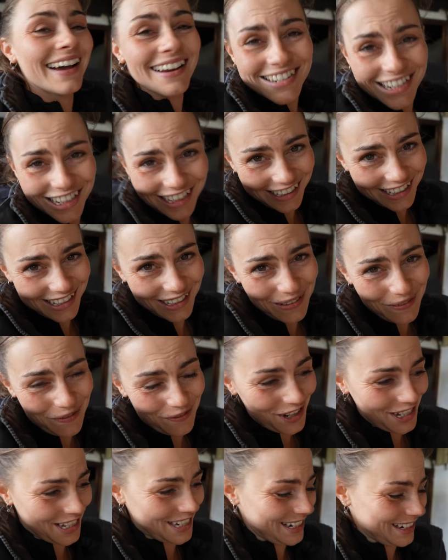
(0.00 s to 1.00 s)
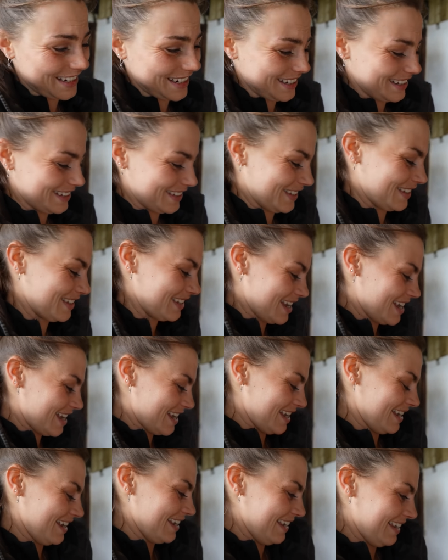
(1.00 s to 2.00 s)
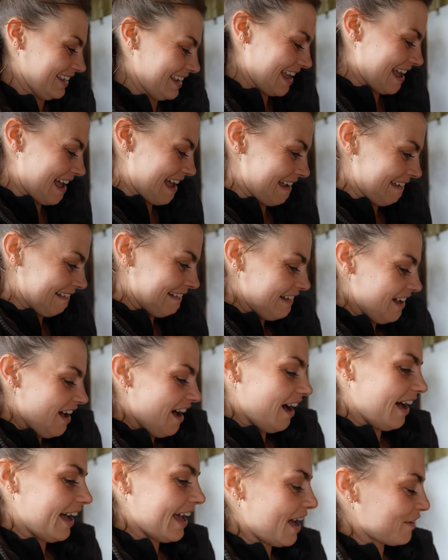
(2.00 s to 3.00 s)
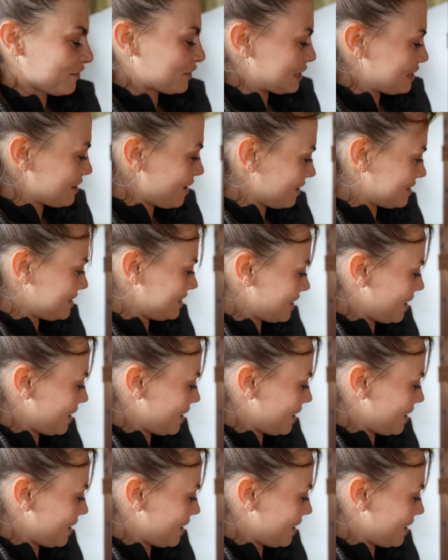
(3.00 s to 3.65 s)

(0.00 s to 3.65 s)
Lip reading: actually still fitted, because yeah, I have started